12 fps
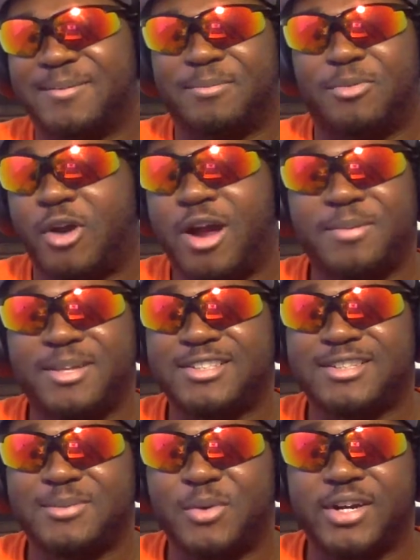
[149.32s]
probably
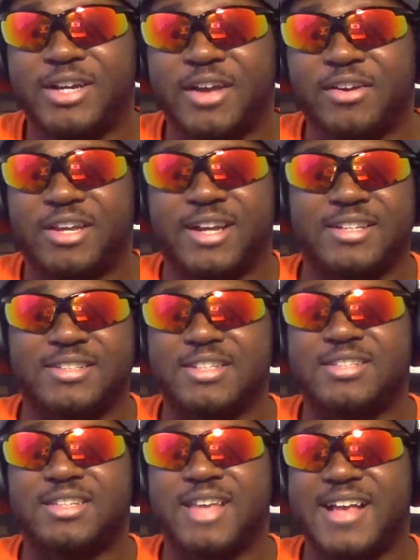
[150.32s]
somewhere down the line, this
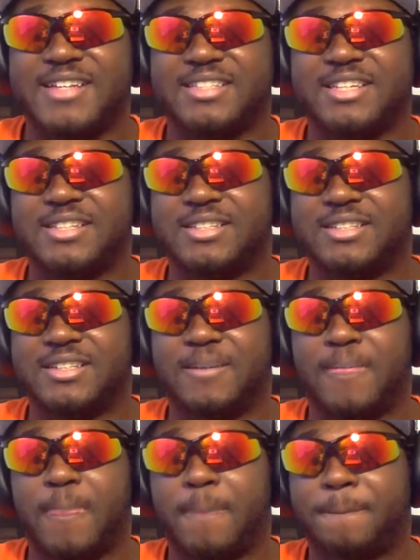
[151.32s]
is the last
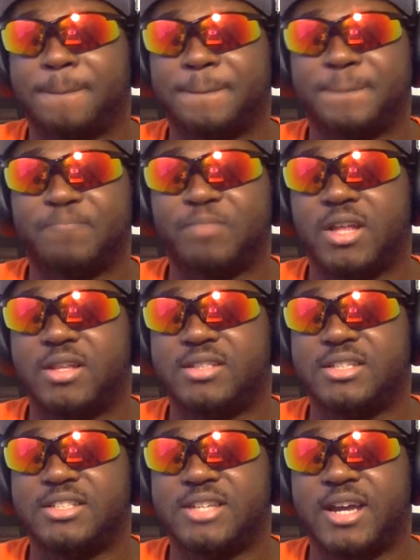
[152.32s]
season, unless
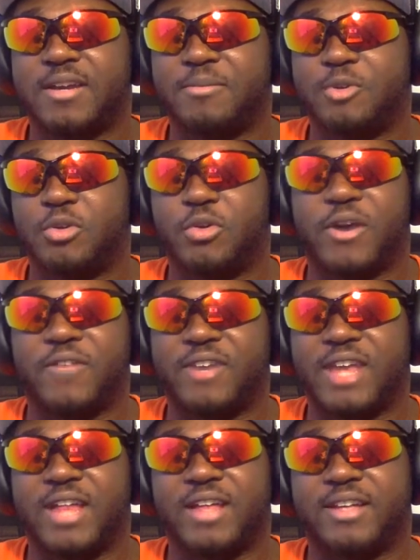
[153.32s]
they decide to do the grand
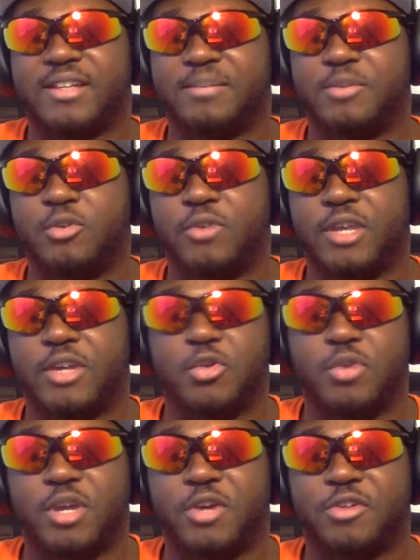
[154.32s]
finale as a movie.
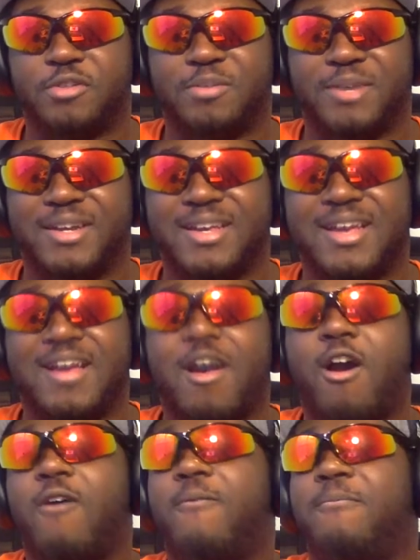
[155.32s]
Who knows? But
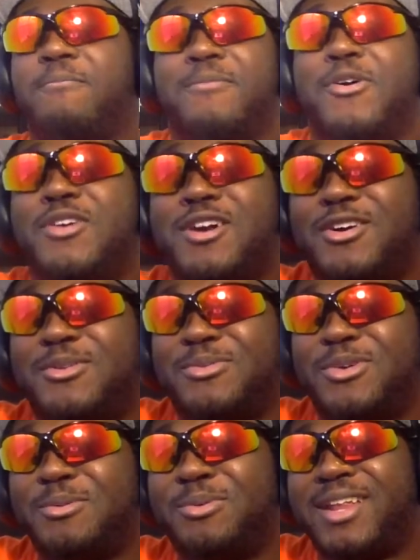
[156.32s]
who knows?
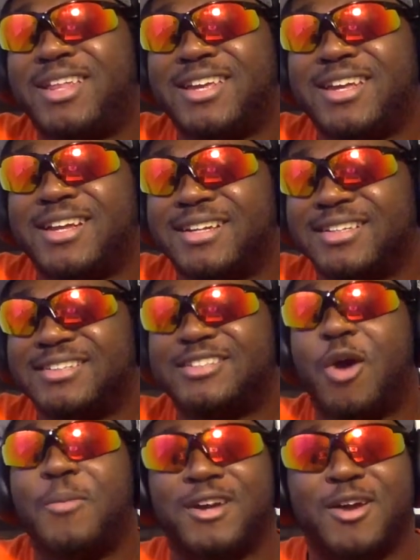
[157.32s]
We'll probably get a
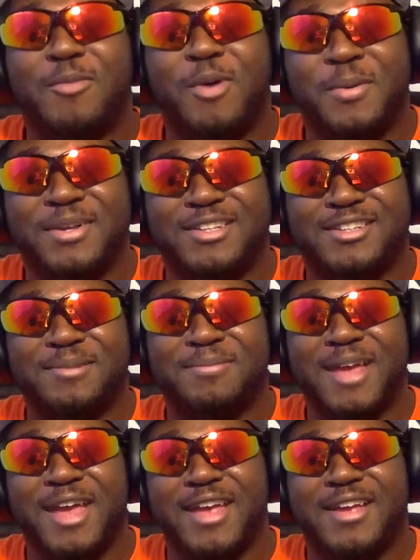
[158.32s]
Tomoko moment
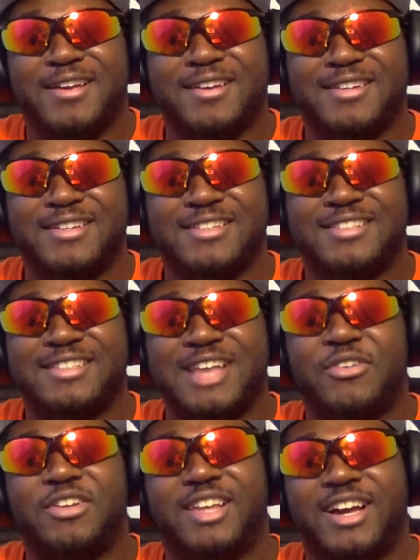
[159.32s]
someday
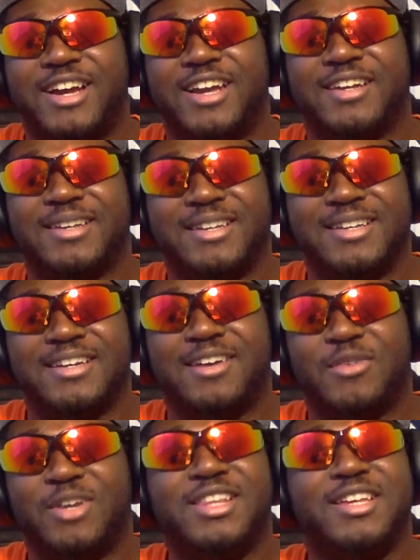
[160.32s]
down the line,
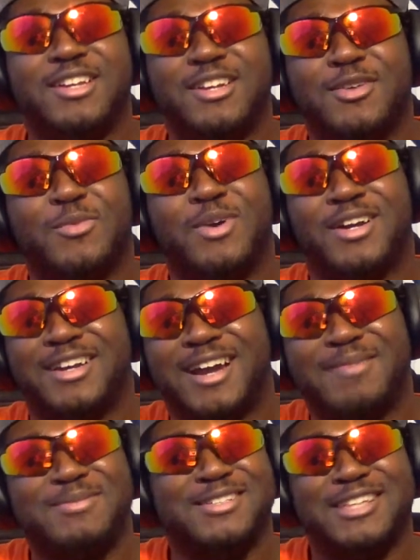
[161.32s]
a really good one.
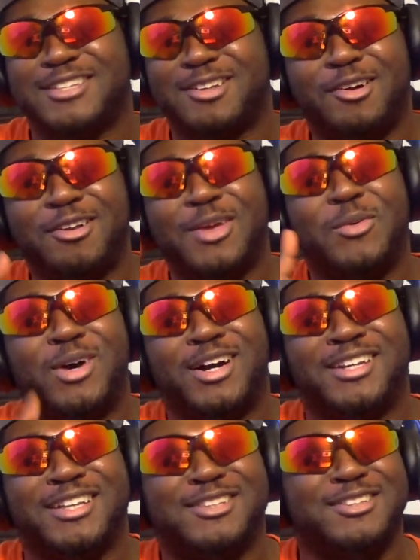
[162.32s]
That's all I
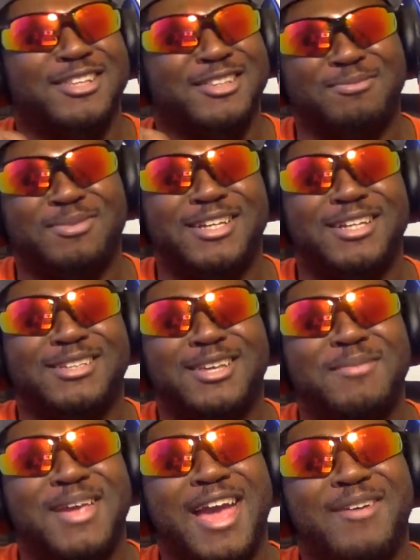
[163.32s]
want. Please
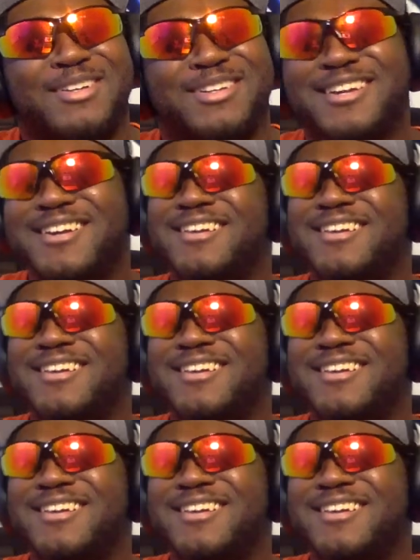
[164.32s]
let me have it.